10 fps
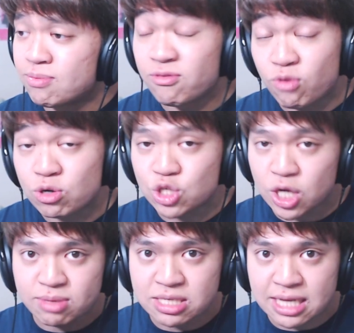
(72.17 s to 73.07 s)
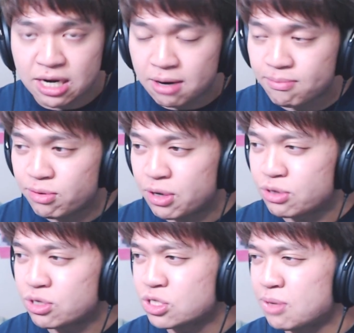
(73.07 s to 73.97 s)
Unfortunately, I missed out on
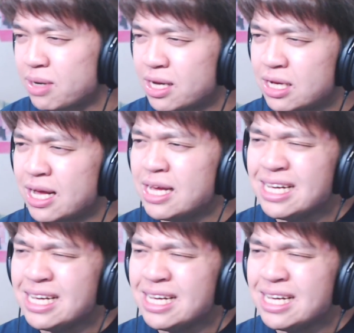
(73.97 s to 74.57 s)
pre-order. So I'm going to